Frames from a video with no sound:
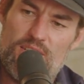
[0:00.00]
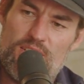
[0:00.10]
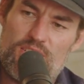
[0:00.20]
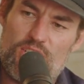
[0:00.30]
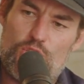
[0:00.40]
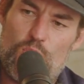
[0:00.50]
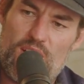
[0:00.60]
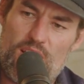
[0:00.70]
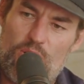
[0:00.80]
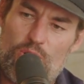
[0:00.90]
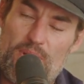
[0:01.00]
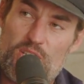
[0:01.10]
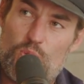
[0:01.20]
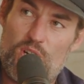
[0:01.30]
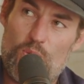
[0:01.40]
So 20, I would have
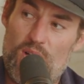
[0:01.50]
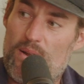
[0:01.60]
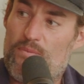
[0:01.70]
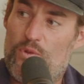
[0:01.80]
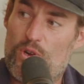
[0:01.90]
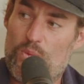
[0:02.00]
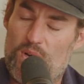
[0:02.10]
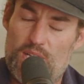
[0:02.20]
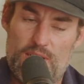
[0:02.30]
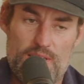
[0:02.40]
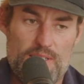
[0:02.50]
been 21. I'm 41.